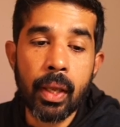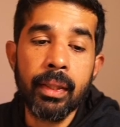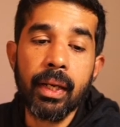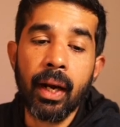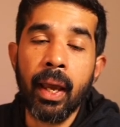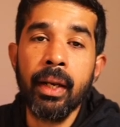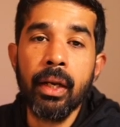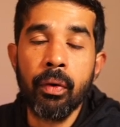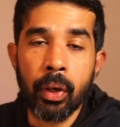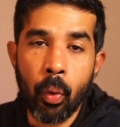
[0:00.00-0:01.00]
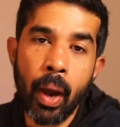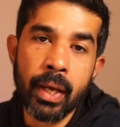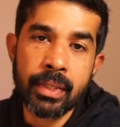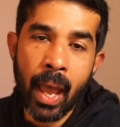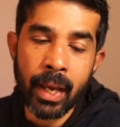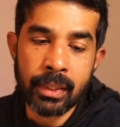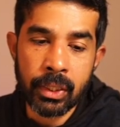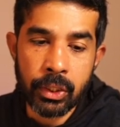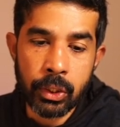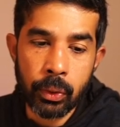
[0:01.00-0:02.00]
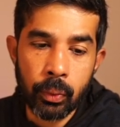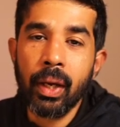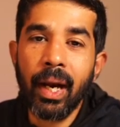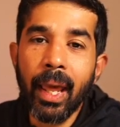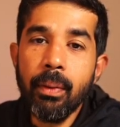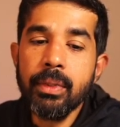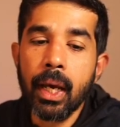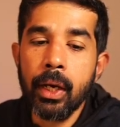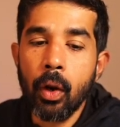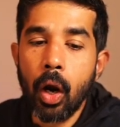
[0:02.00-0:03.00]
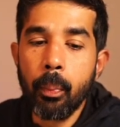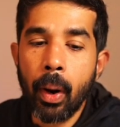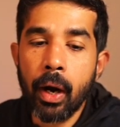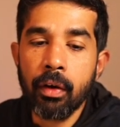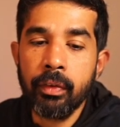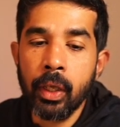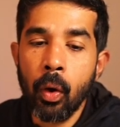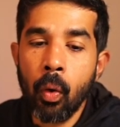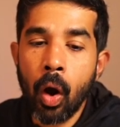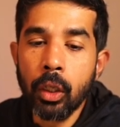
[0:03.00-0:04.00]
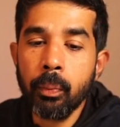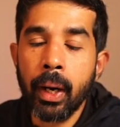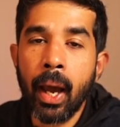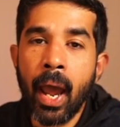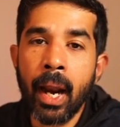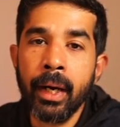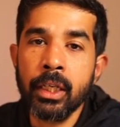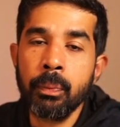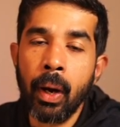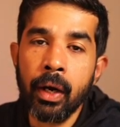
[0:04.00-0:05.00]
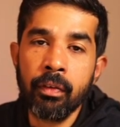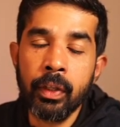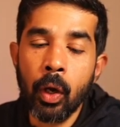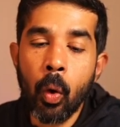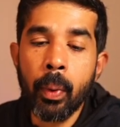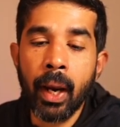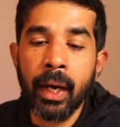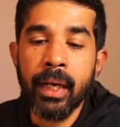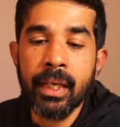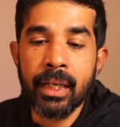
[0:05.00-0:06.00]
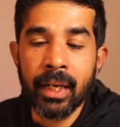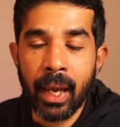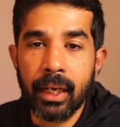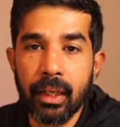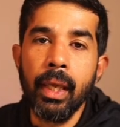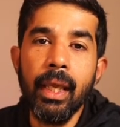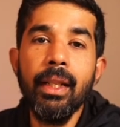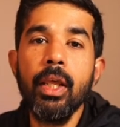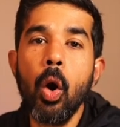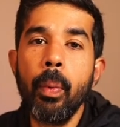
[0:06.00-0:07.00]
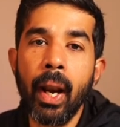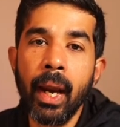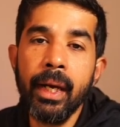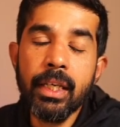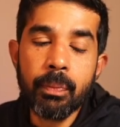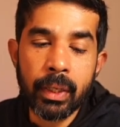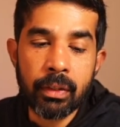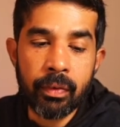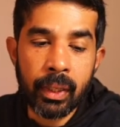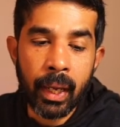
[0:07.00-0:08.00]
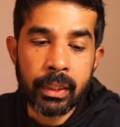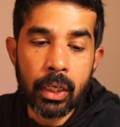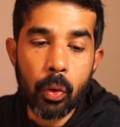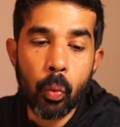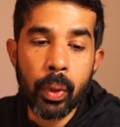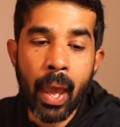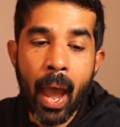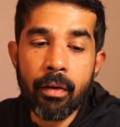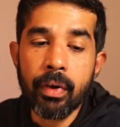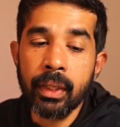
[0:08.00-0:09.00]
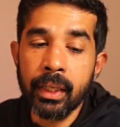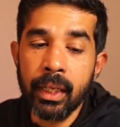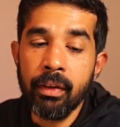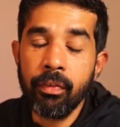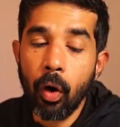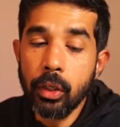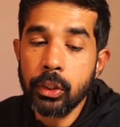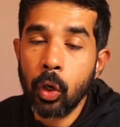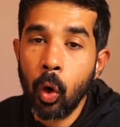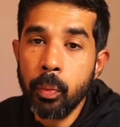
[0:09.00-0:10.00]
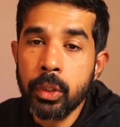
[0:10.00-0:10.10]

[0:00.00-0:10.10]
the client requires access to. Claims are not part of the OAuth but are added as part of the OpenID Connect. In the OpenID specification, we have the default scopes,